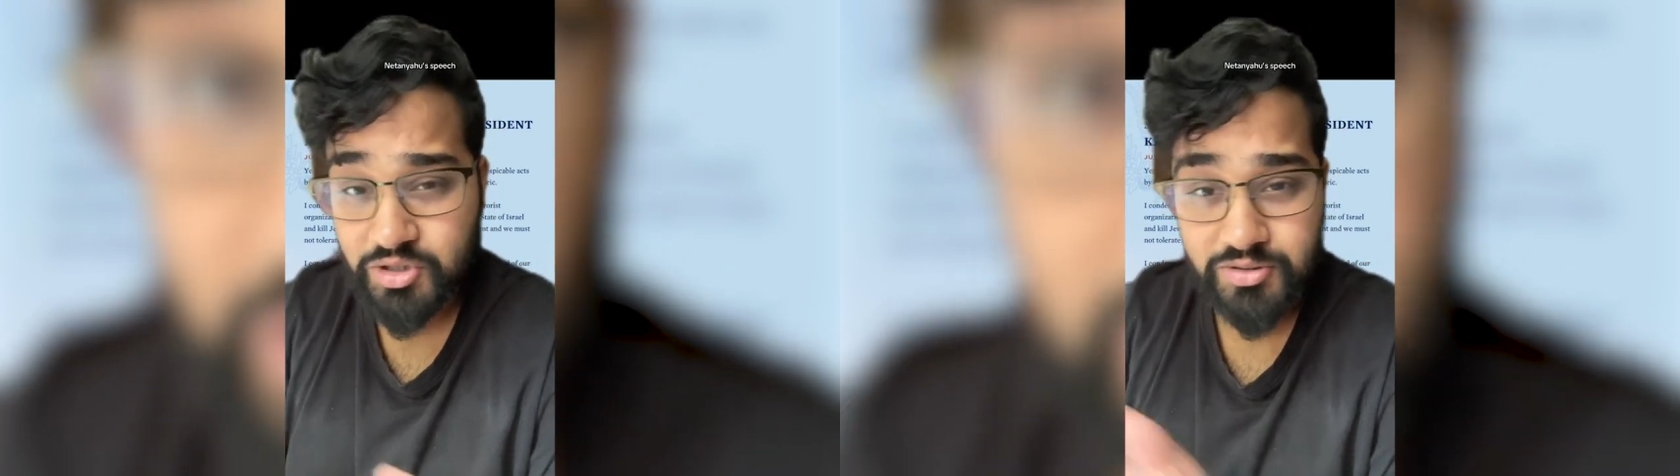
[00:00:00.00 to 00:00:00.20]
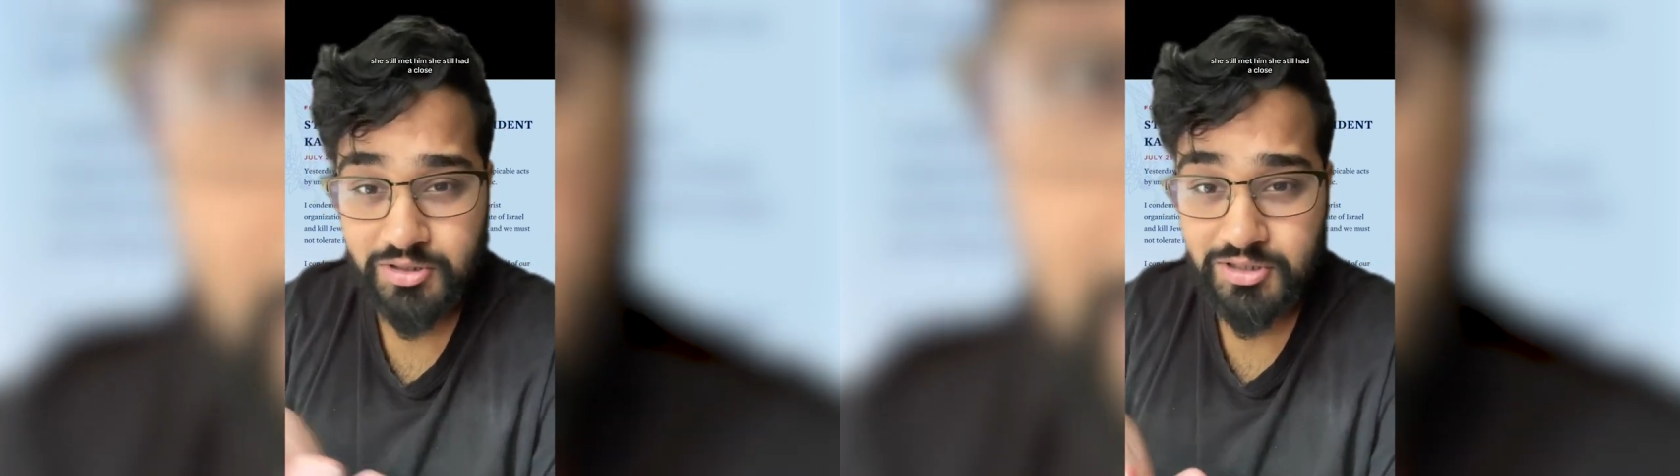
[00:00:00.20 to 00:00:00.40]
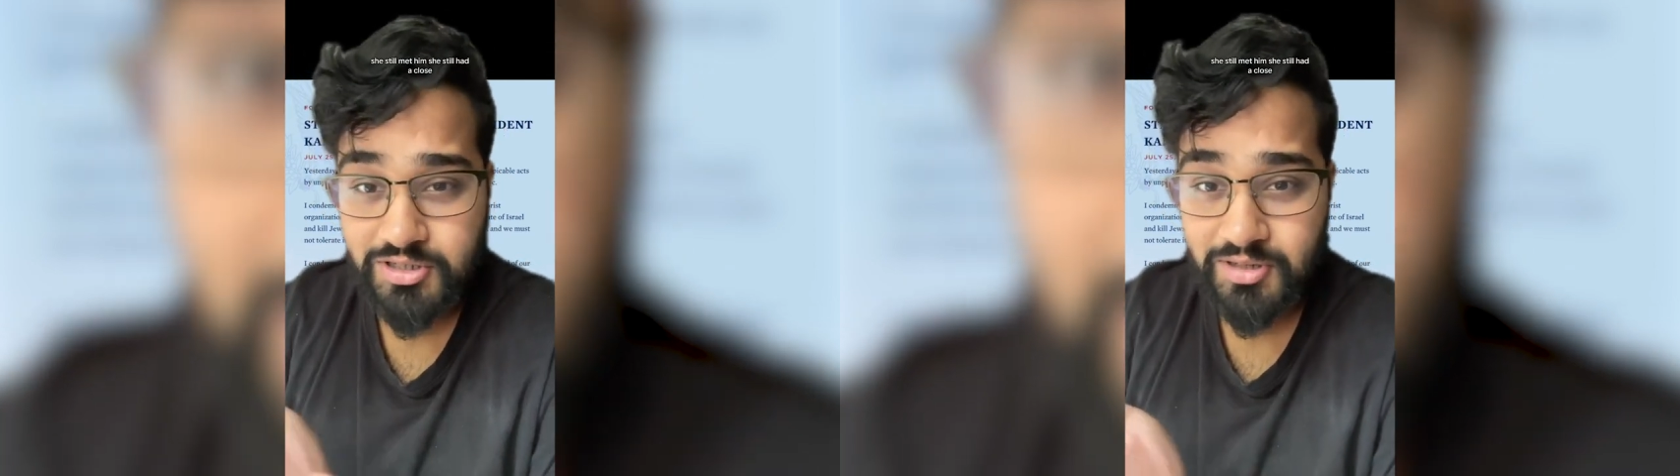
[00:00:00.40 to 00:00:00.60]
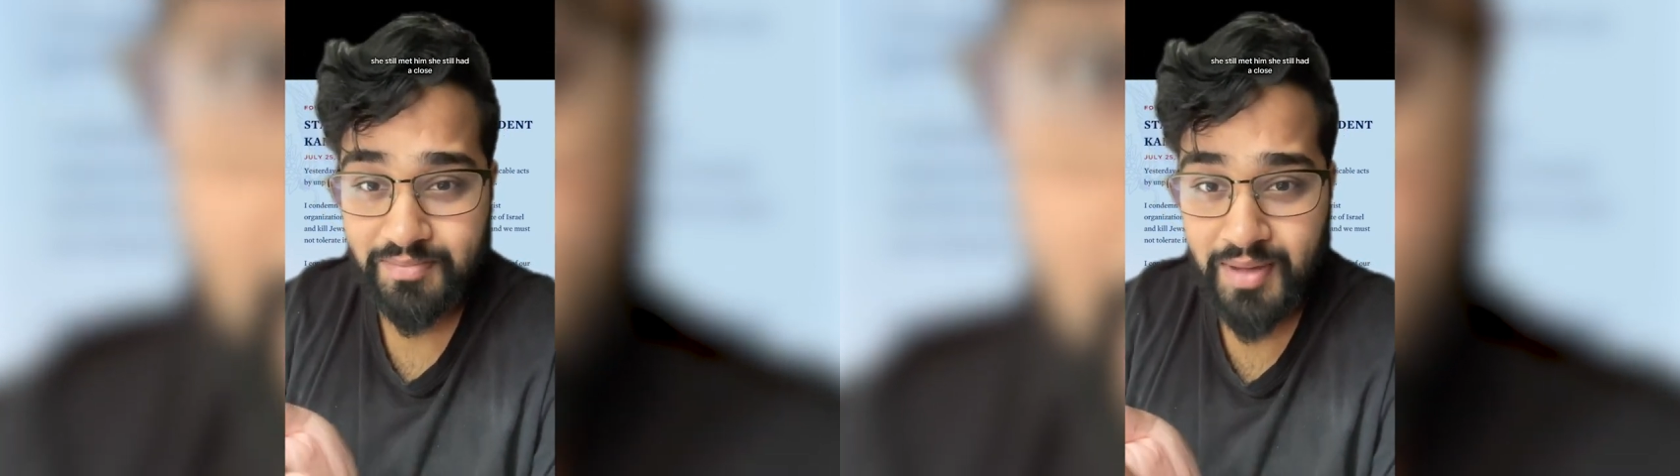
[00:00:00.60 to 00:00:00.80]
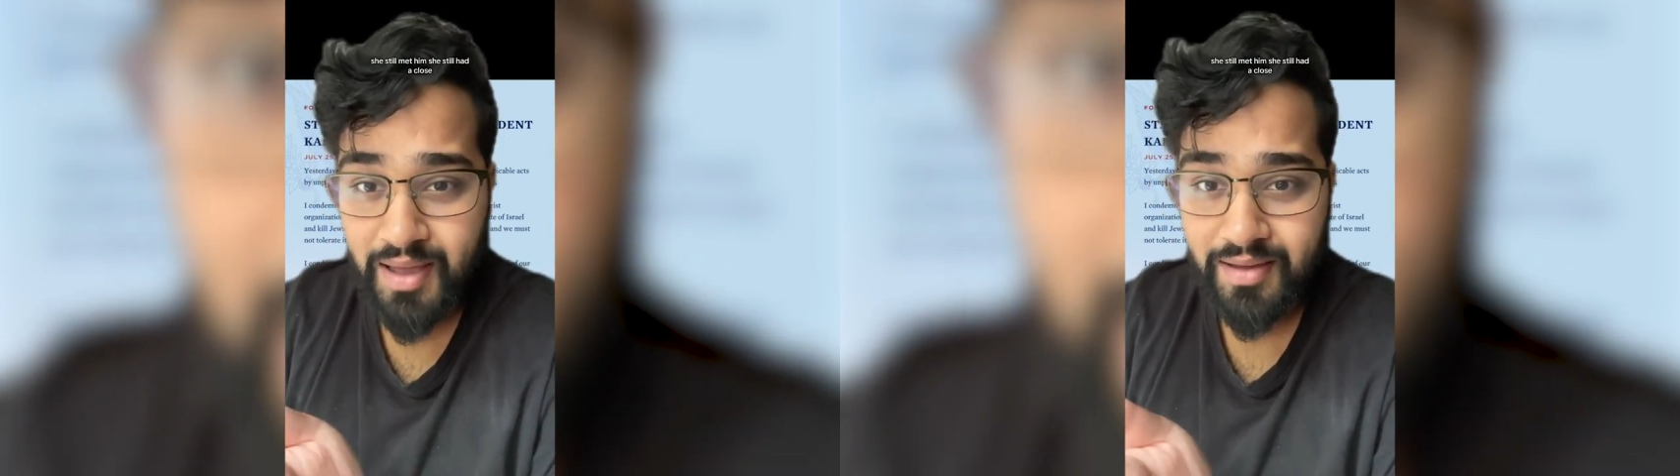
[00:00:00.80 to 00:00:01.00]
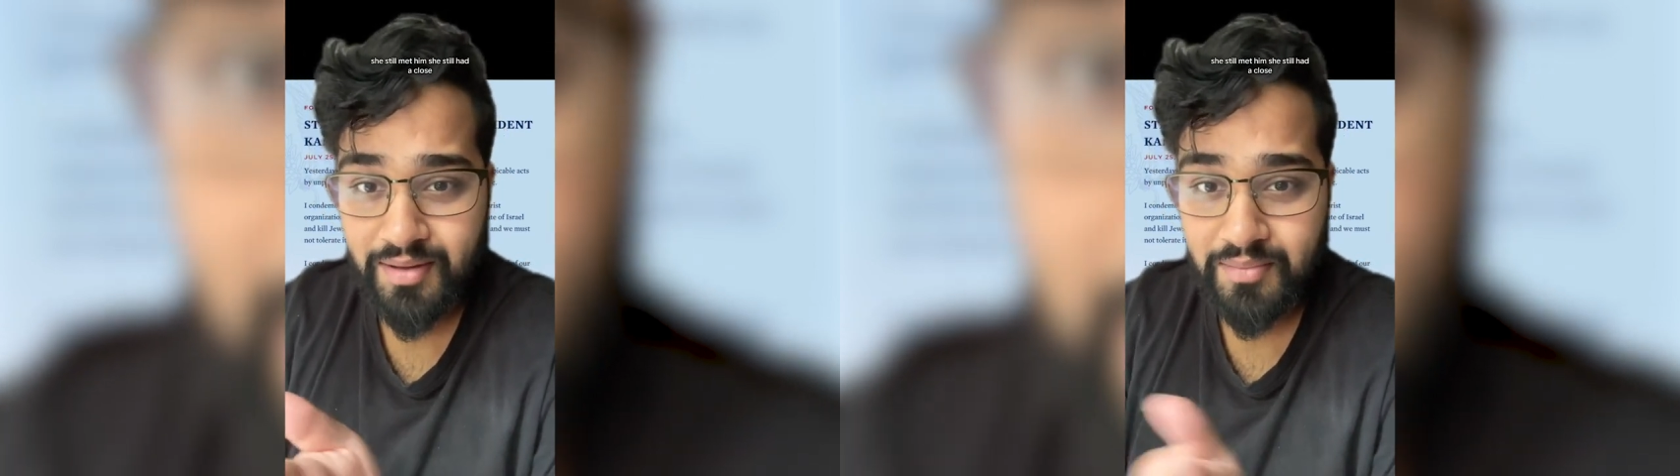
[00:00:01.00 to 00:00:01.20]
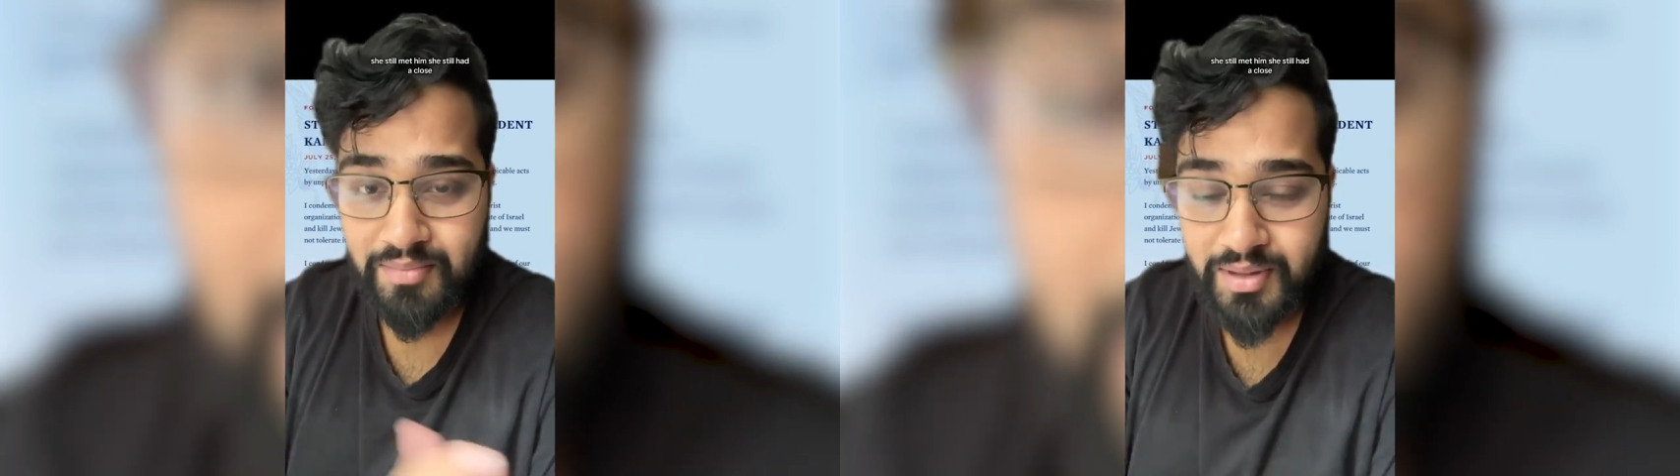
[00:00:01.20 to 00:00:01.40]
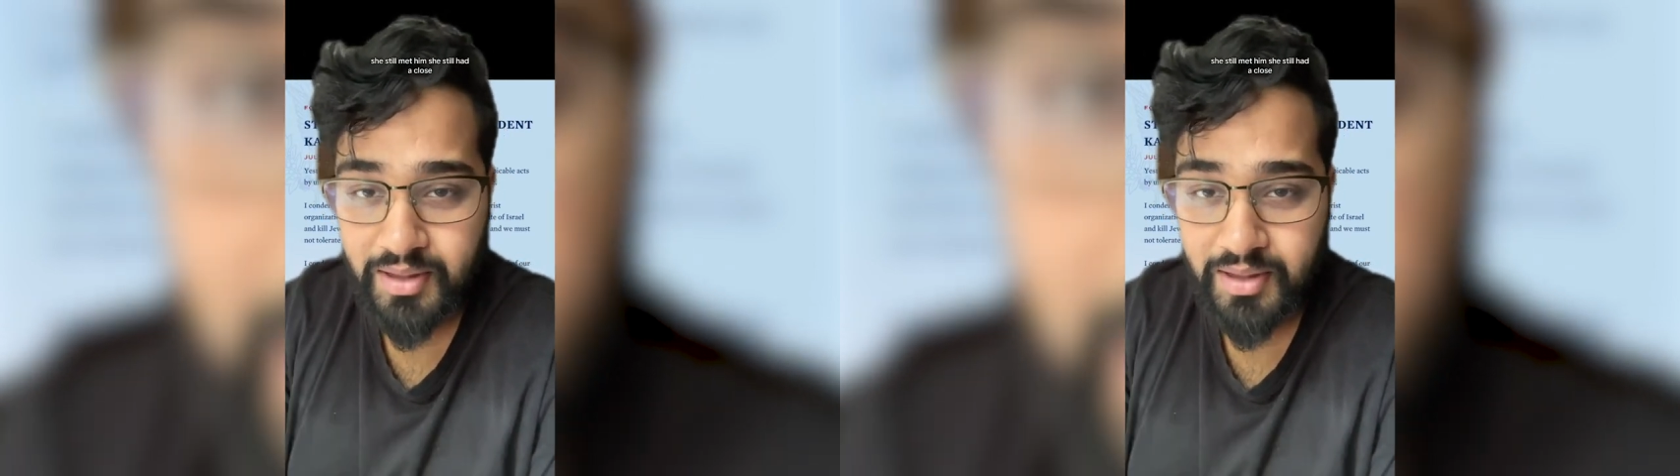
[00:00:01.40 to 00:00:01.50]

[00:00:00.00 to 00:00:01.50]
She still met him.